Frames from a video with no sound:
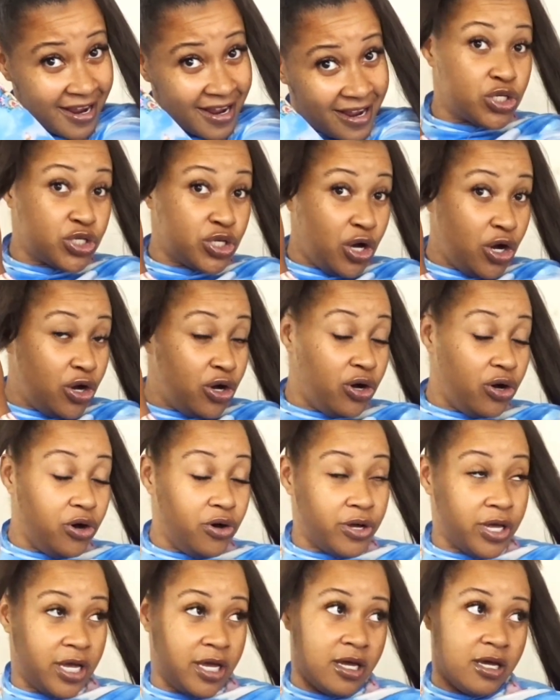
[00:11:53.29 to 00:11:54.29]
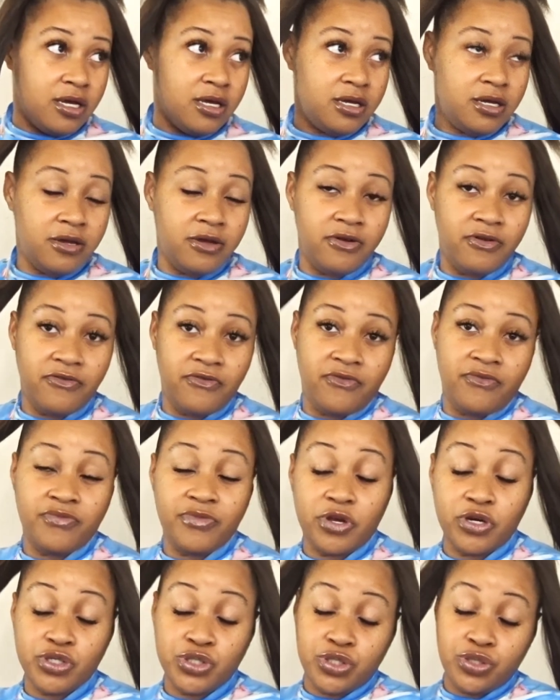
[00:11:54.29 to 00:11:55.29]
So, okay.
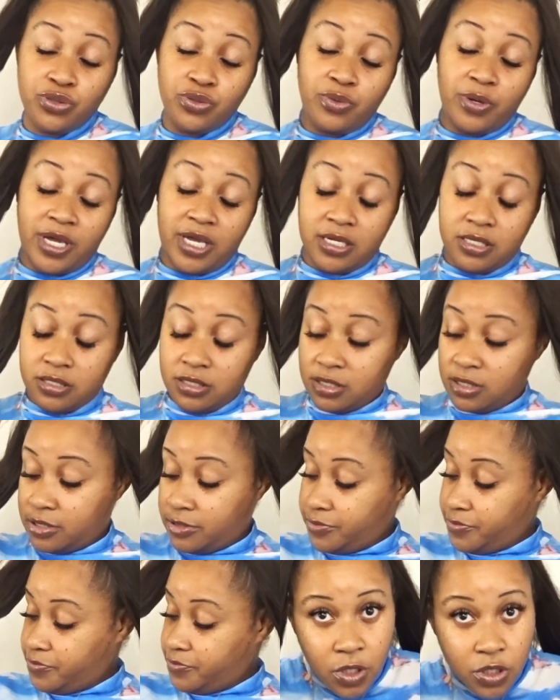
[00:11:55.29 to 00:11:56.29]
There's two ways.